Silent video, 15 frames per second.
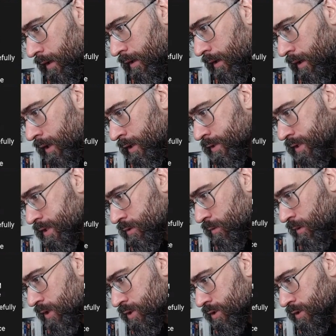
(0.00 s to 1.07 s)
asked this
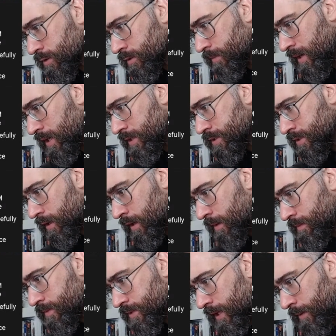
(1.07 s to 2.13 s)
question many
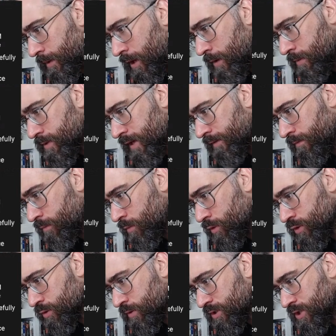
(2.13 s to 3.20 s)
times. Can we hope to have more
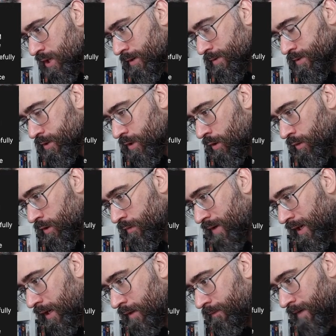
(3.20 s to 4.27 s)
switch outs on the
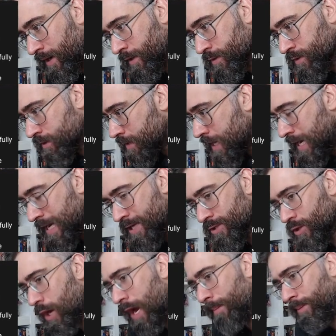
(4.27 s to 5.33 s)
regular Thanos?
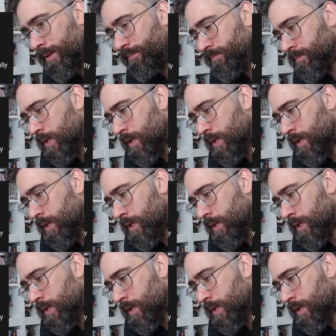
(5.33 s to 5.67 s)
Not happening.